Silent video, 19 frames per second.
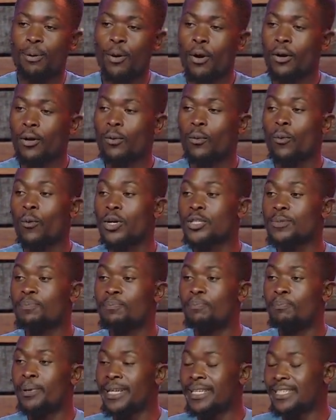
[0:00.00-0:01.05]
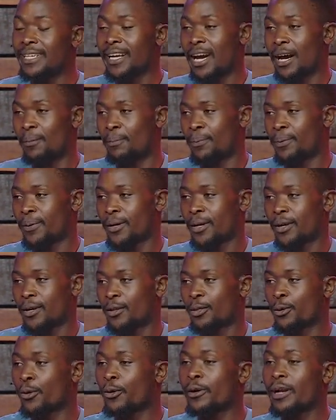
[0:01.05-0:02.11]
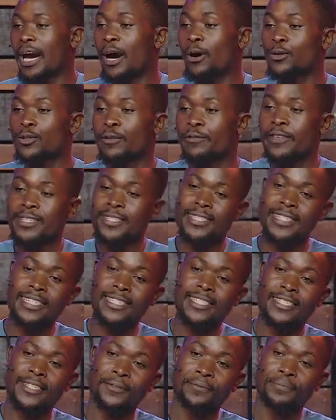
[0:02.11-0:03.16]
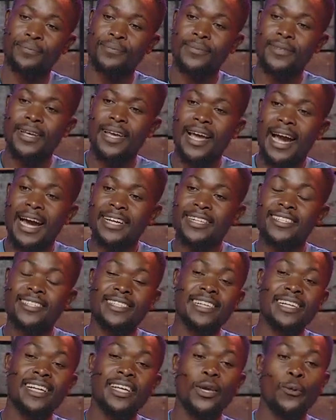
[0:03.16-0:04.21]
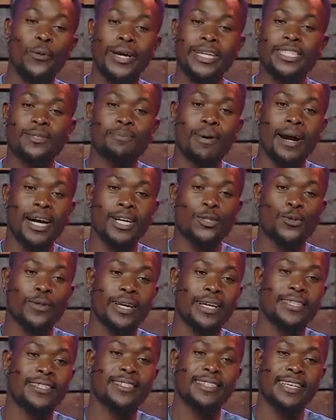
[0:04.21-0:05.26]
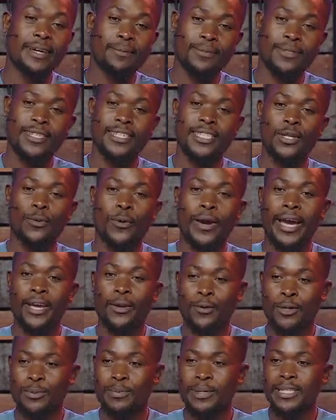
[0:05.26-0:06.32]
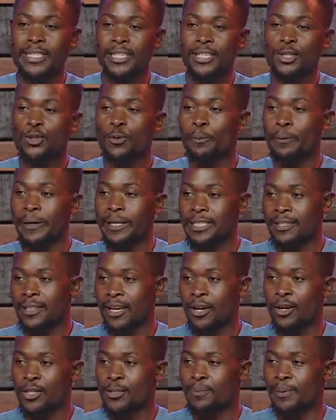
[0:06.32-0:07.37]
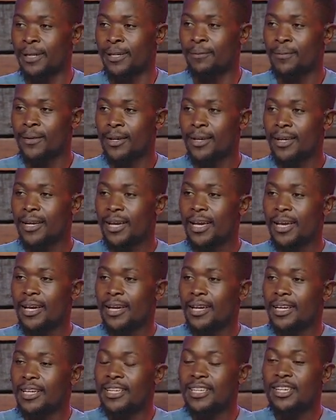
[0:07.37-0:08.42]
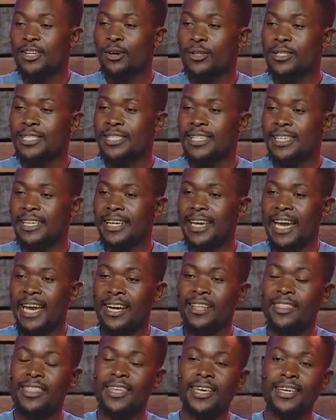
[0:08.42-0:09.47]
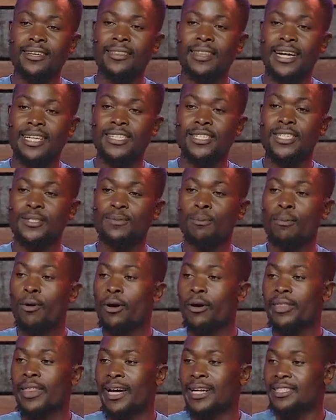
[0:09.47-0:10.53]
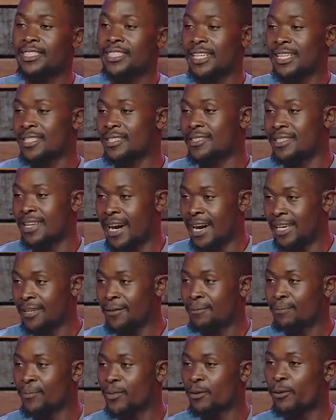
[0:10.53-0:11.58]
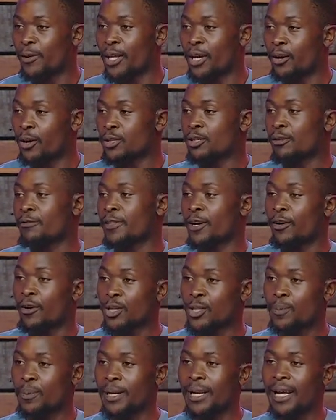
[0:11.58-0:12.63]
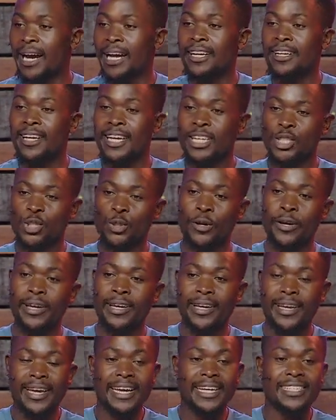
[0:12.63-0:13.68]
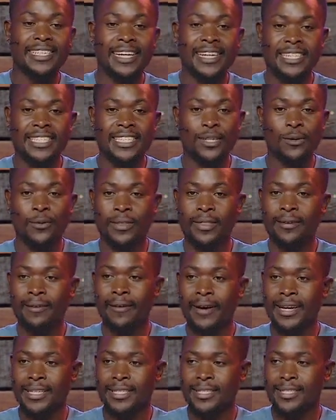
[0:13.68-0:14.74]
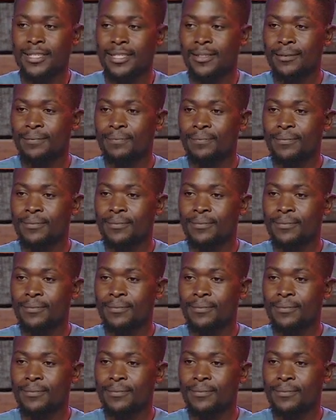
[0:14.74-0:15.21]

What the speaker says: Paul was beaten up, thrown out of the city, and still he went back to that same city where he was beaten to preach the gospel. He did not see anything that is more than just dying for the cause of the gospel and enjoy eternity with Christ.